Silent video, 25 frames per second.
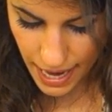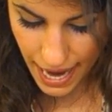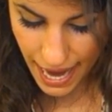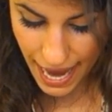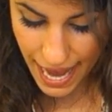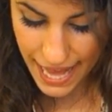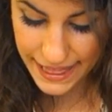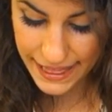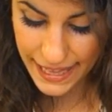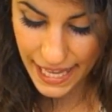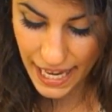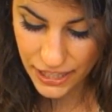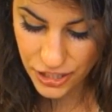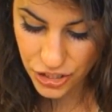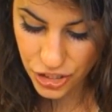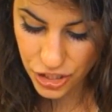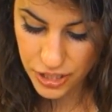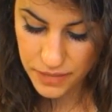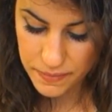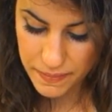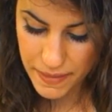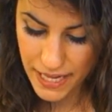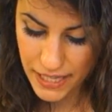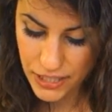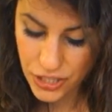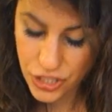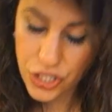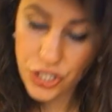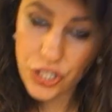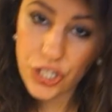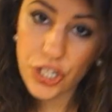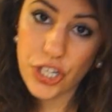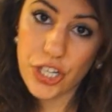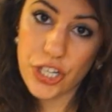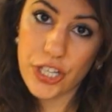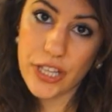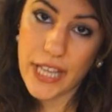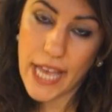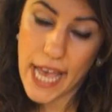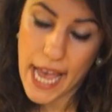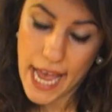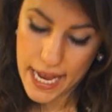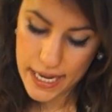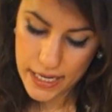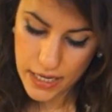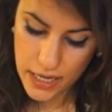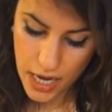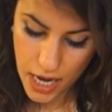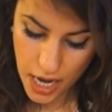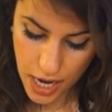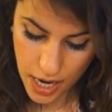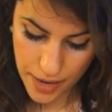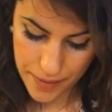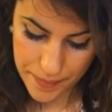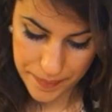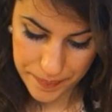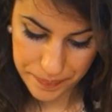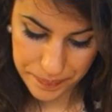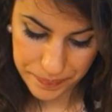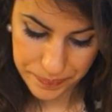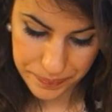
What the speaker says: And that just makes sure that